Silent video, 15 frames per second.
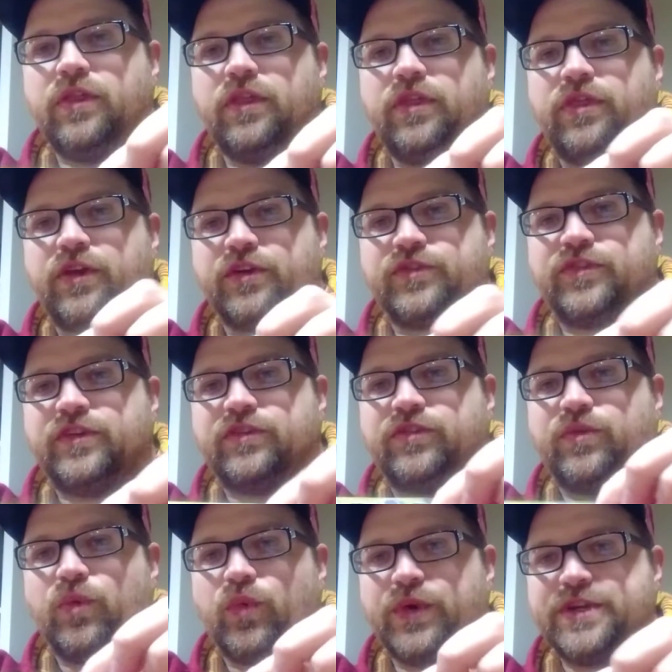there's these
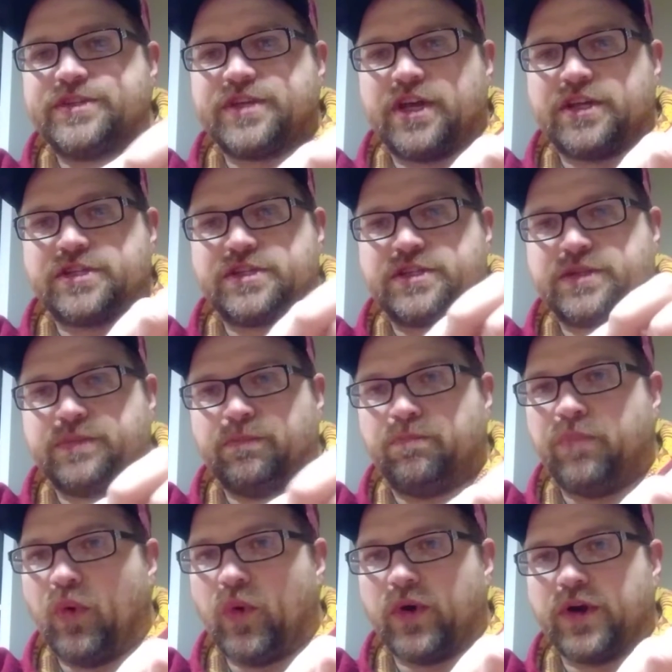recessed
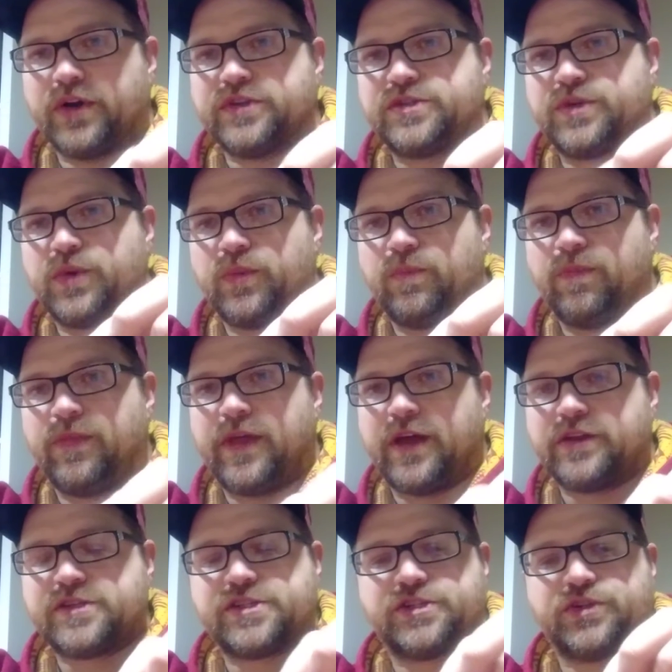boards
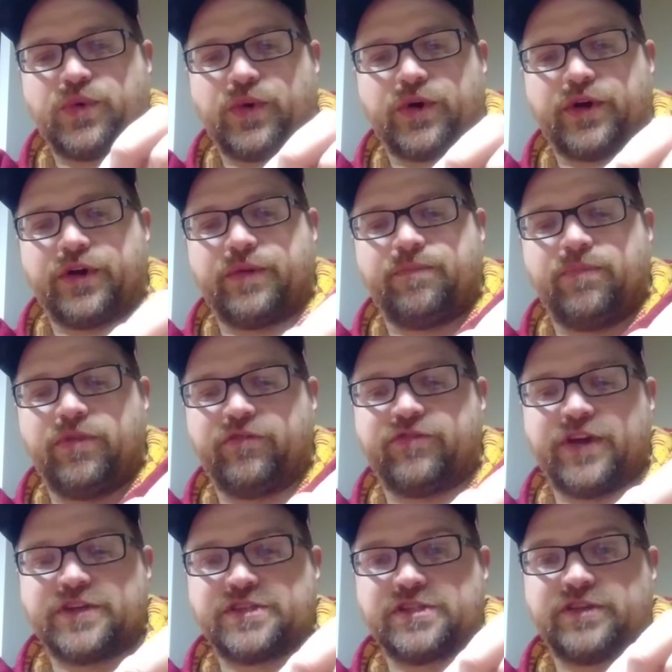that store the
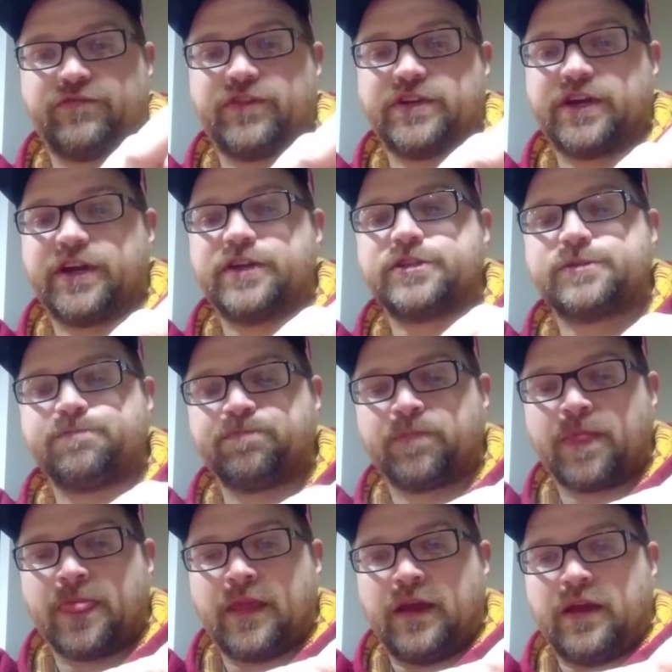faces of the dice,
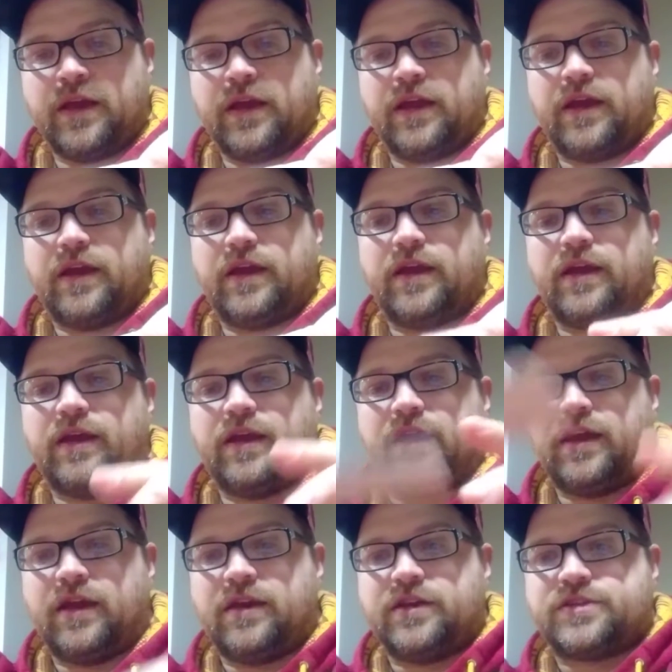
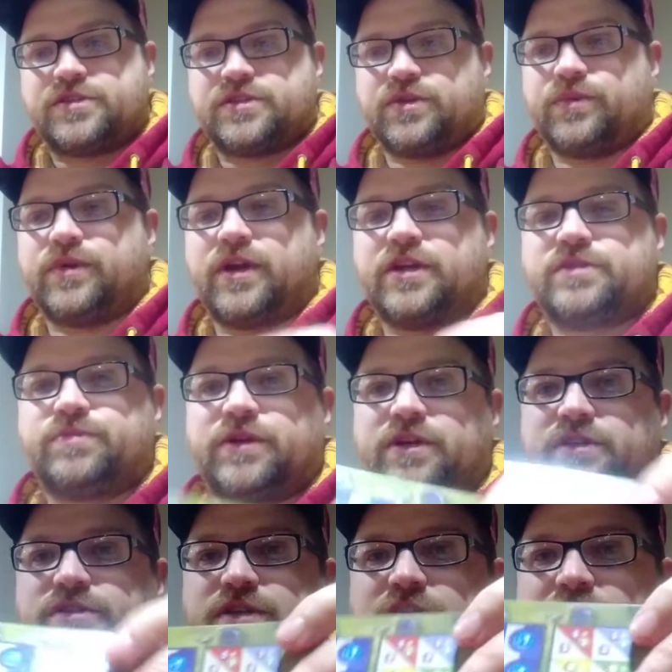and it's so nice
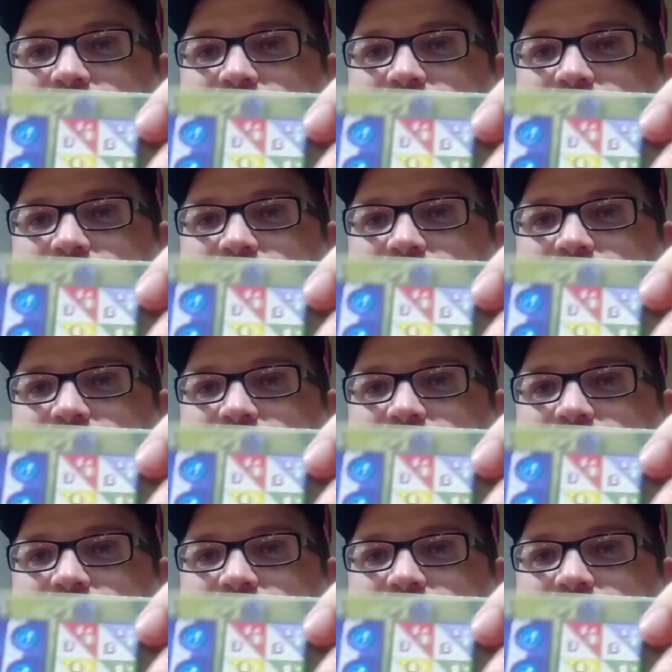because it